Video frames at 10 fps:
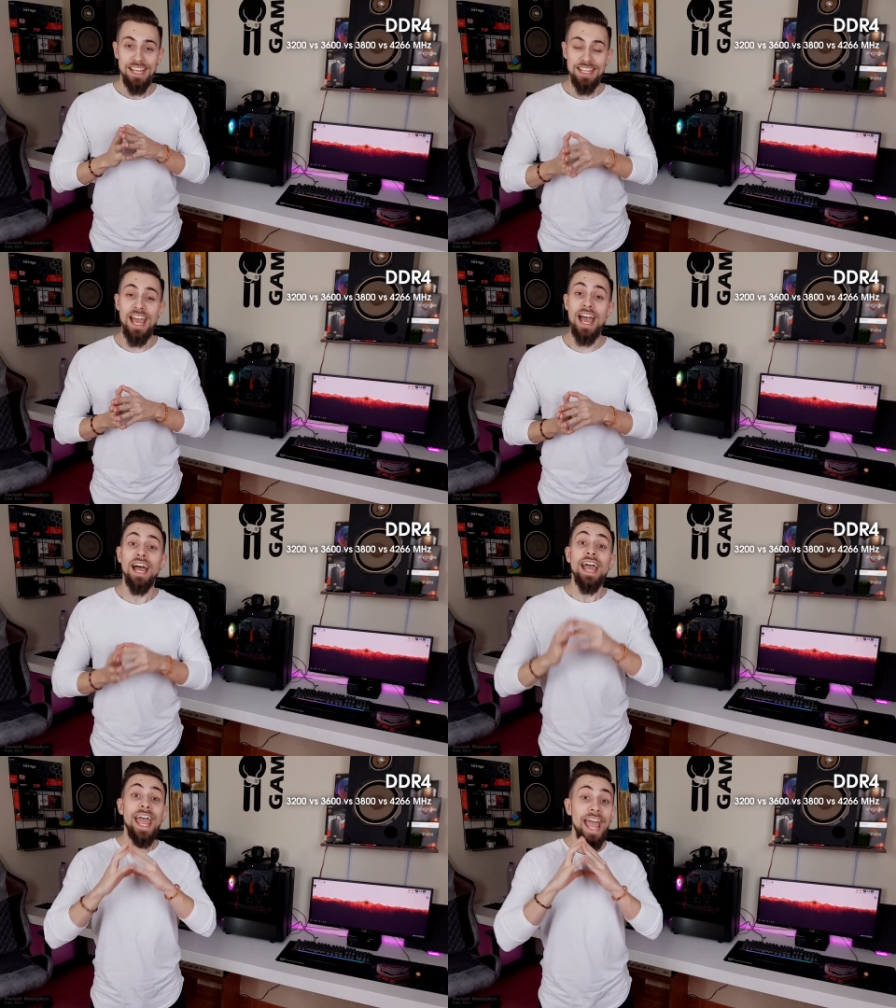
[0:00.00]
Yeah,
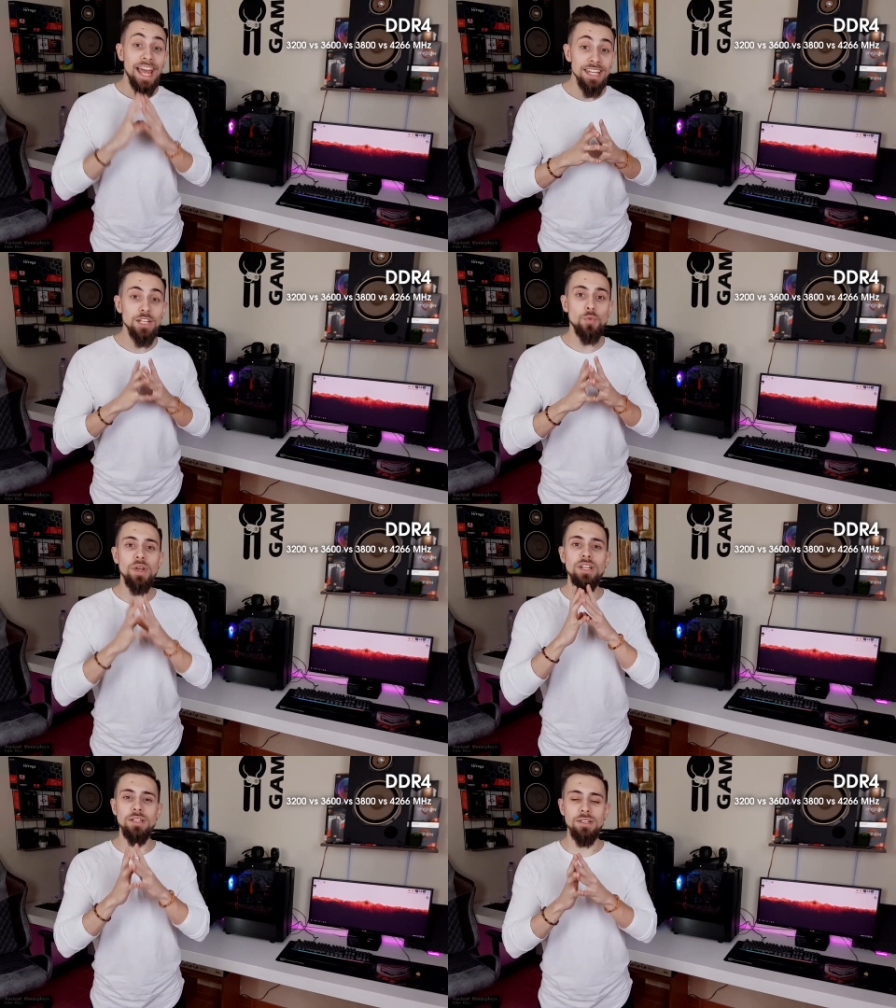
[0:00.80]
and it
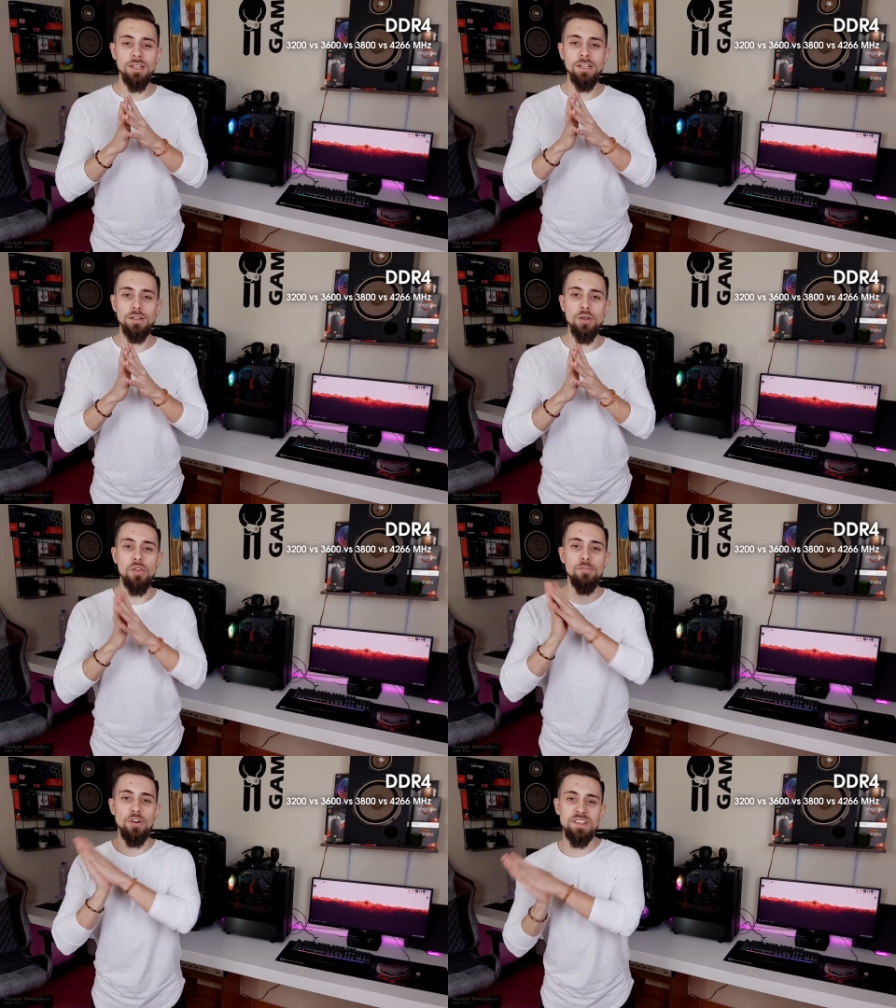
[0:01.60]
will in
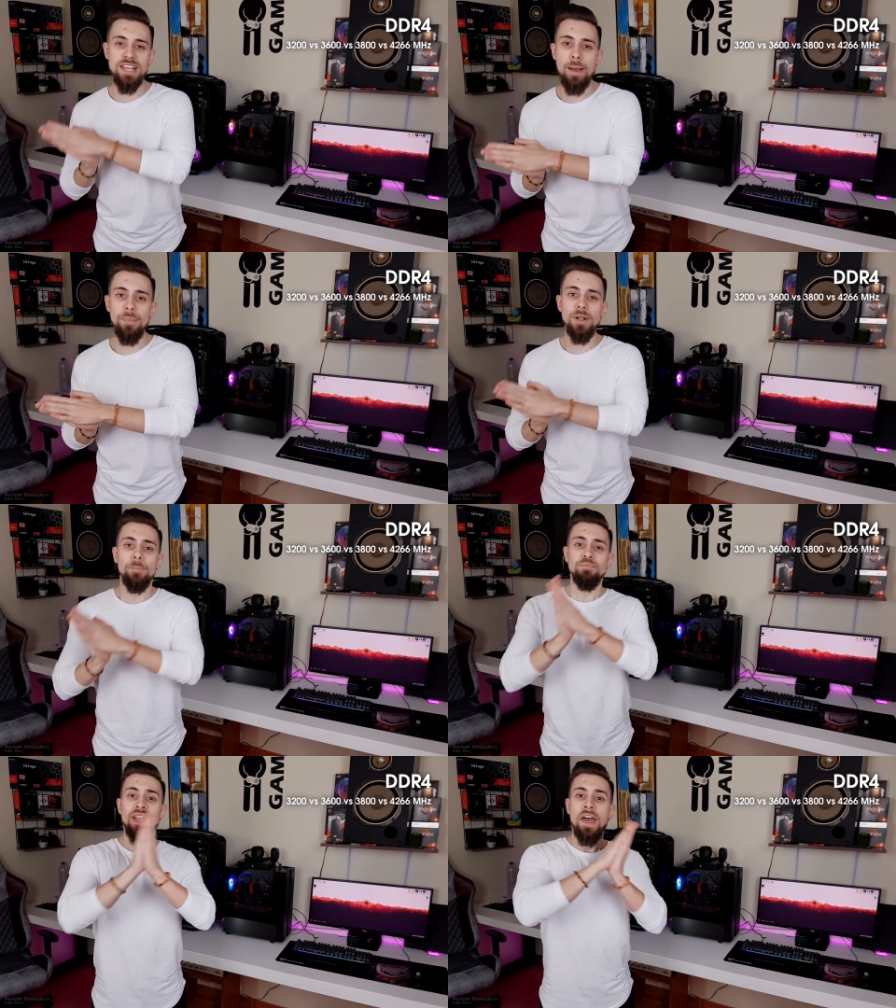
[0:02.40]
include, for example,
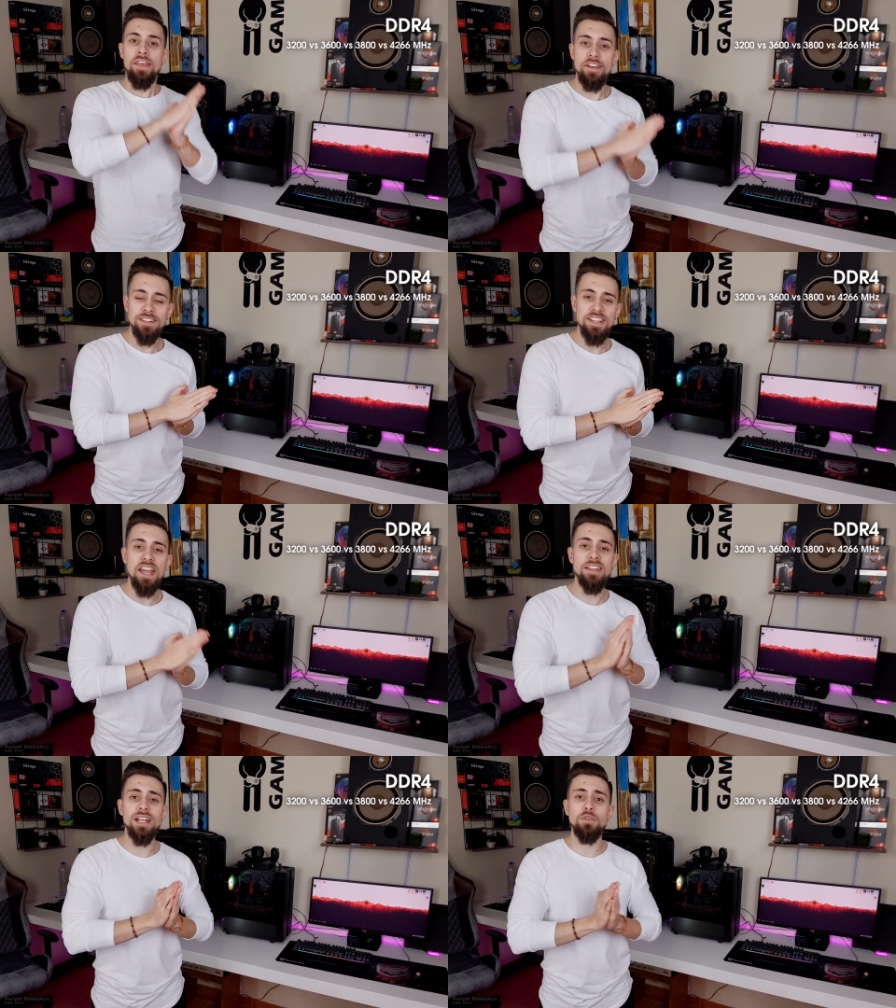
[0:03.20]

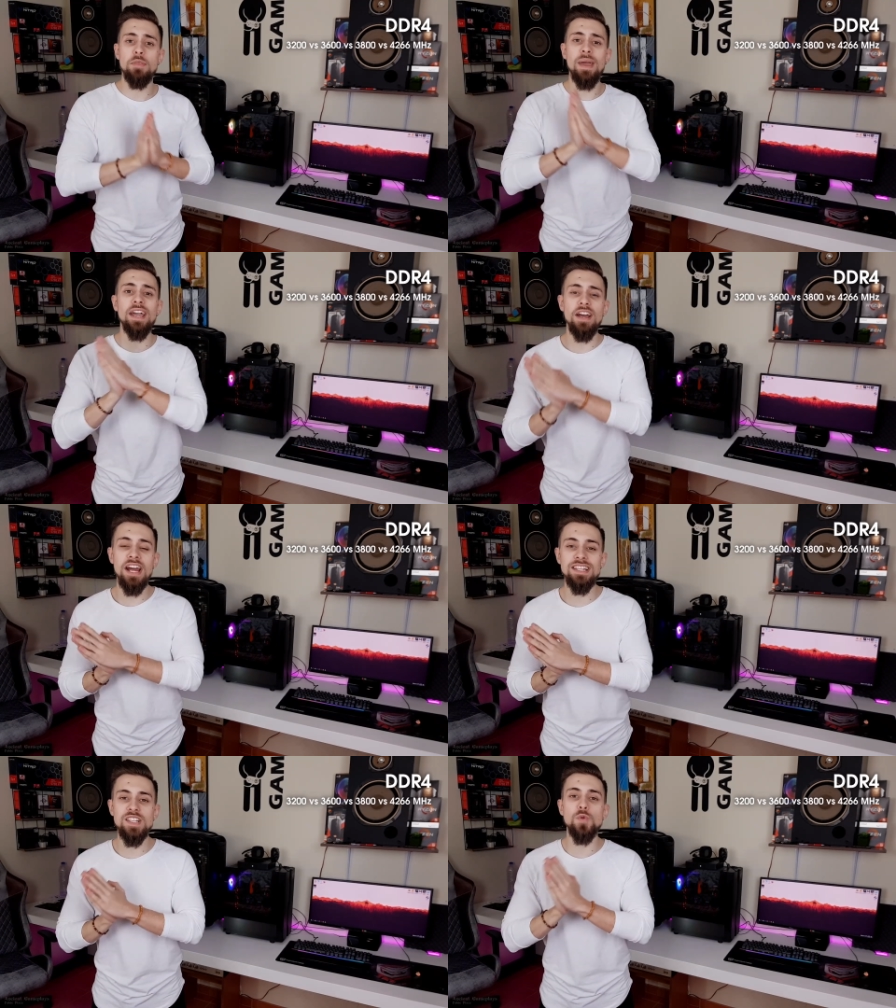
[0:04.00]
3800
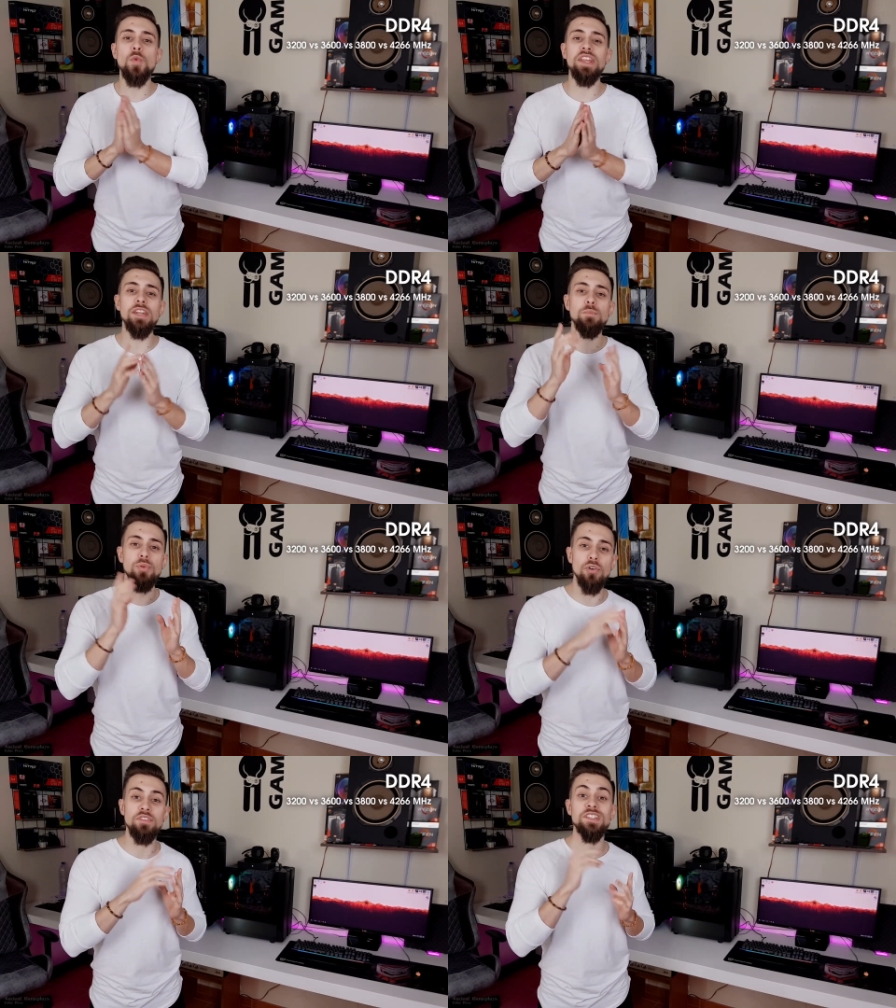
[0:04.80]
megahertz with
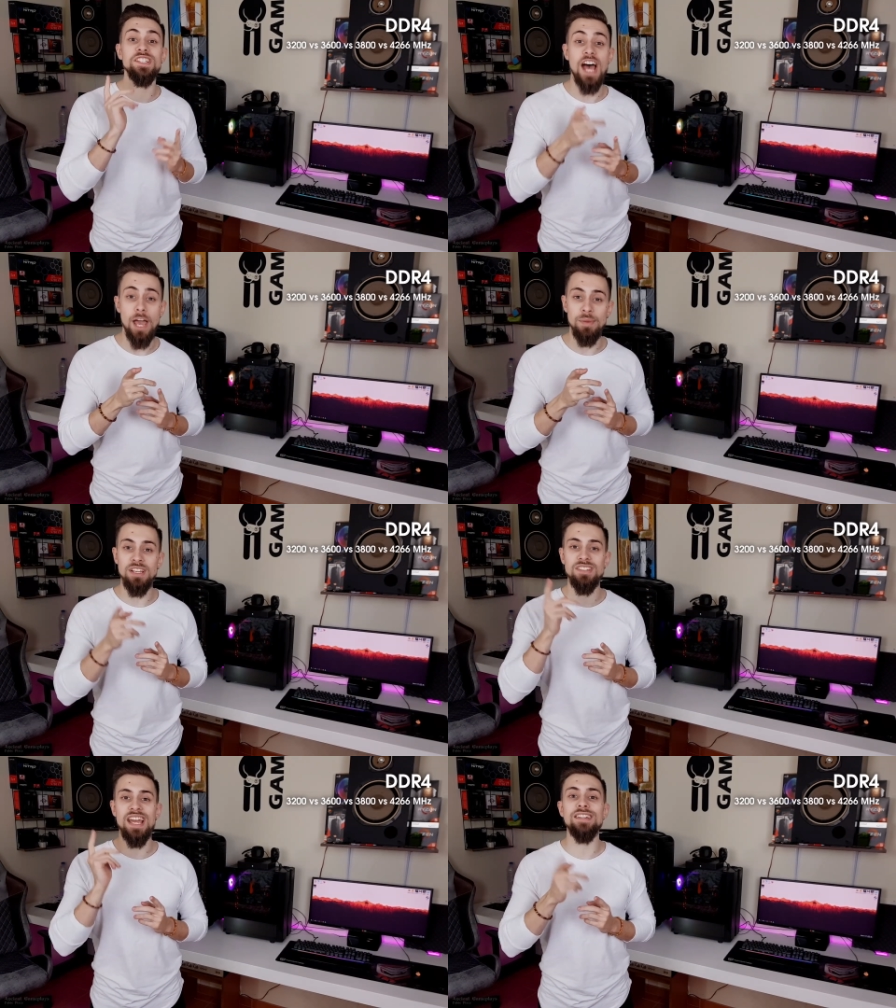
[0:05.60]
improved
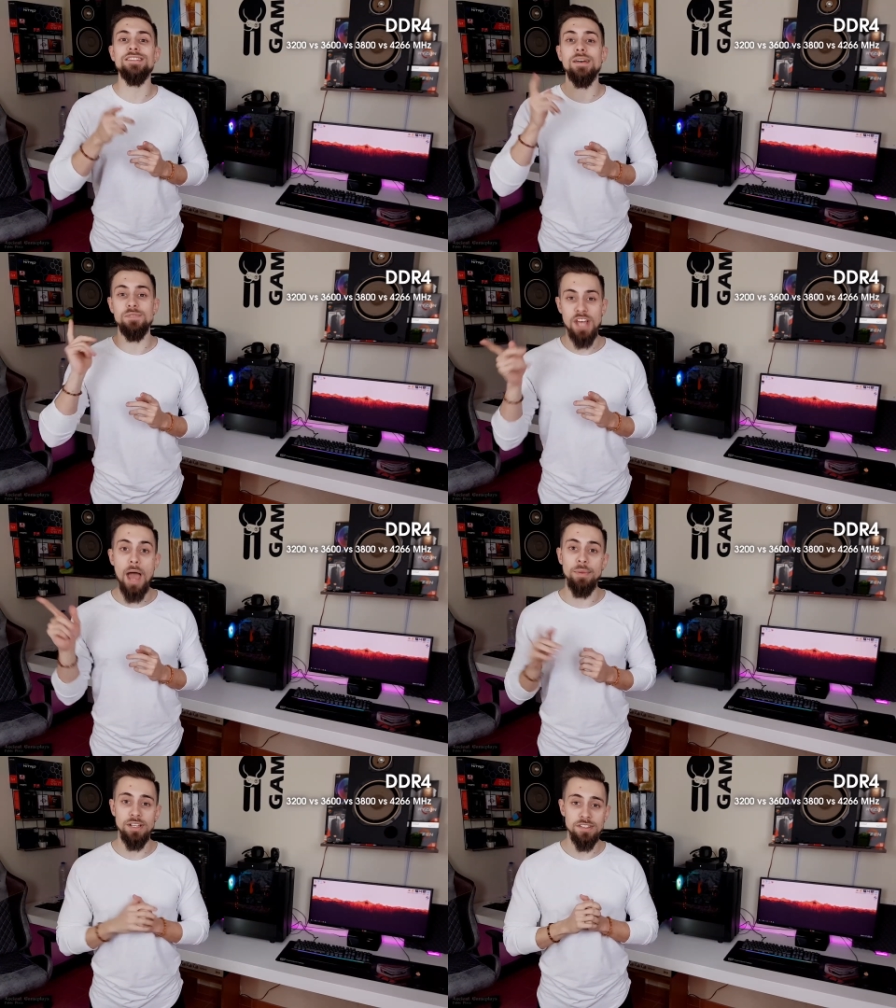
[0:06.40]
timings and
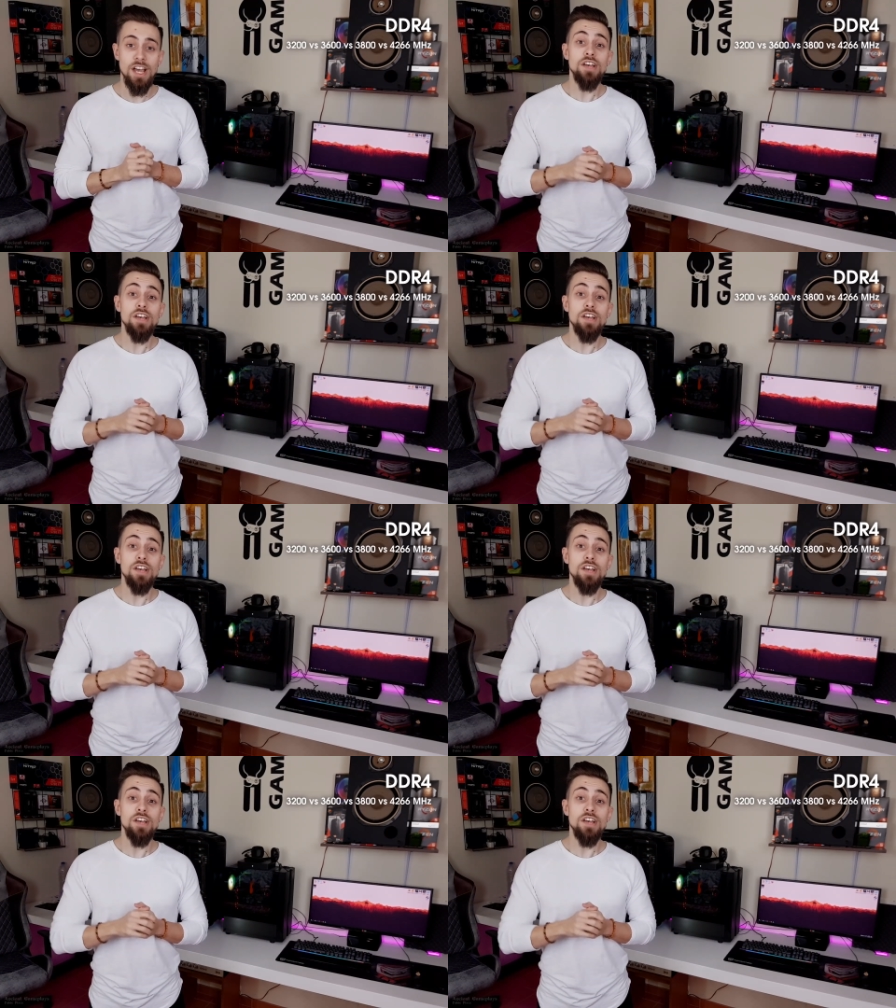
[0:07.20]
subtimings.